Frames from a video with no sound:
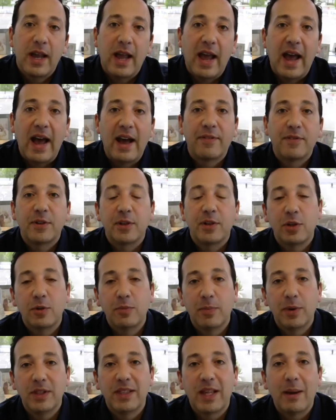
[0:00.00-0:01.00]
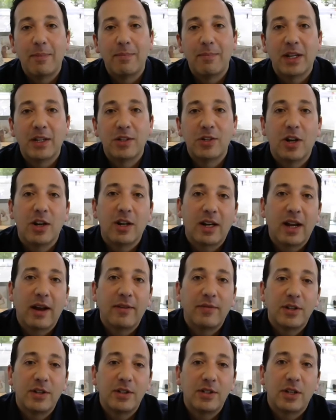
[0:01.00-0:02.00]
after you put that big chunk after
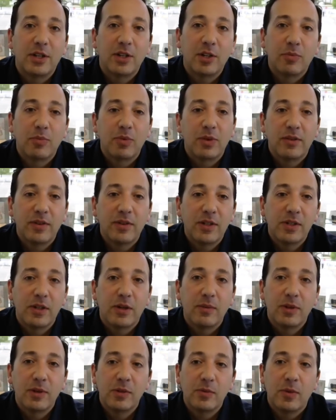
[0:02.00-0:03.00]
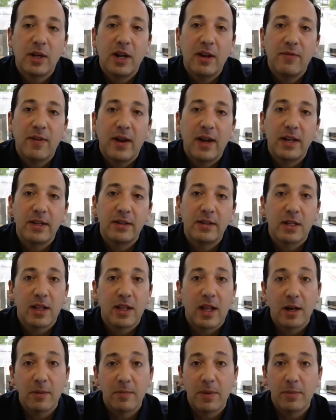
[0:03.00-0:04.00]
you sell your previous home. Because what I find is a
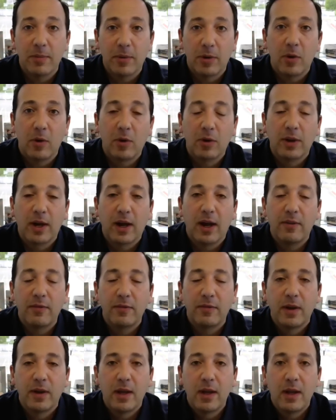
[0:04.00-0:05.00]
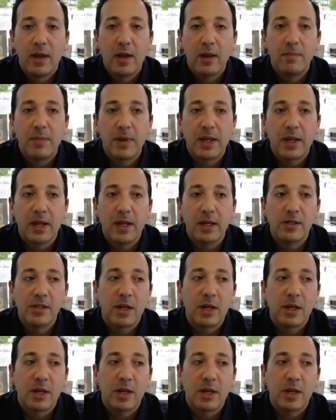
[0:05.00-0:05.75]
lot of people hold off because they